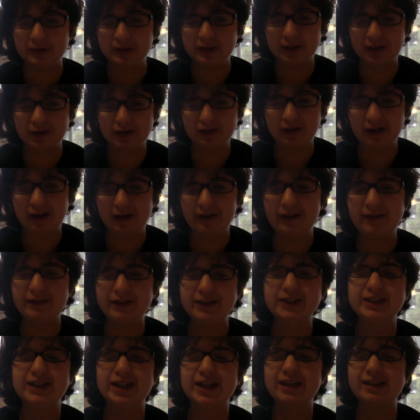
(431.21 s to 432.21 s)
So I'm
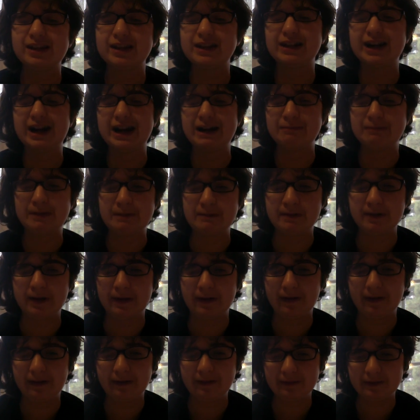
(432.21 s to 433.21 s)
just checking the time limit.
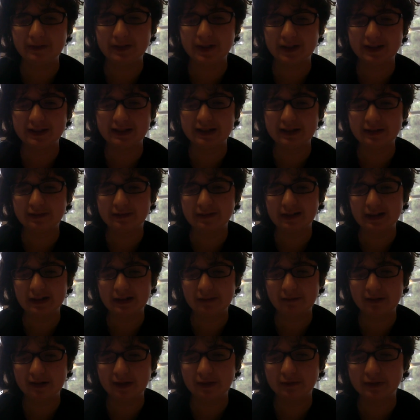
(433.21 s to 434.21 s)
I'm just seeing if I
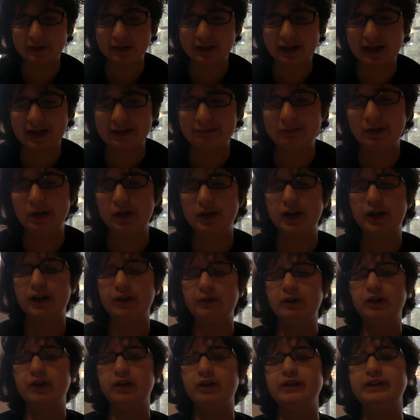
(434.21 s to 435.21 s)
went over time. Okay,
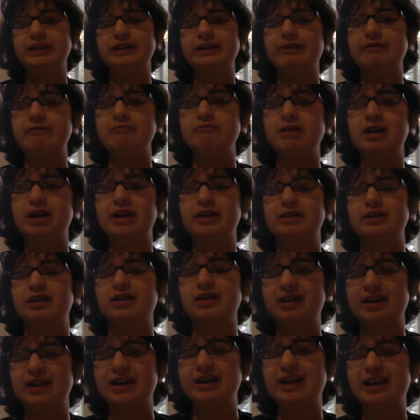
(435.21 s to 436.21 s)
we're on 7 minutes.
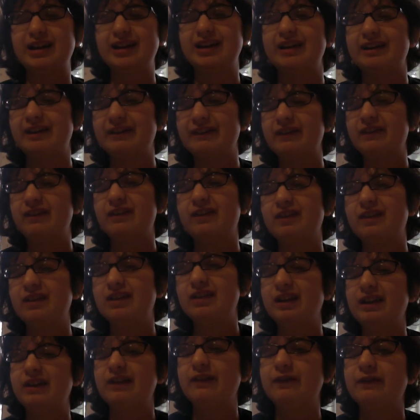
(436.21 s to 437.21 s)
All right, I gotta
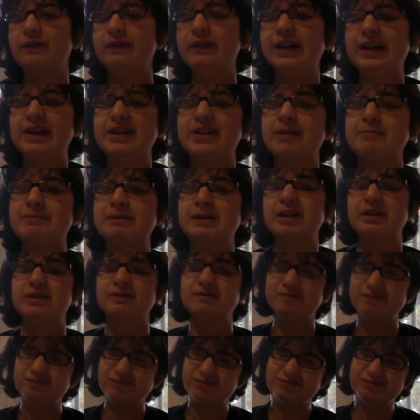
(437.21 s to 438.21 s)
finish up here
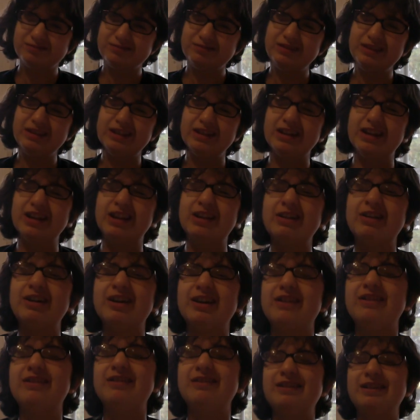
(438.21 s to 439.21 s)
because
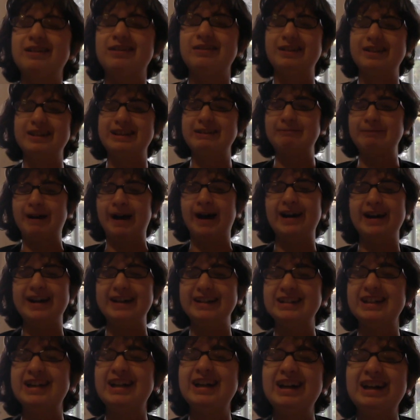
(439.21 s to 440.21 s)
we're really behind.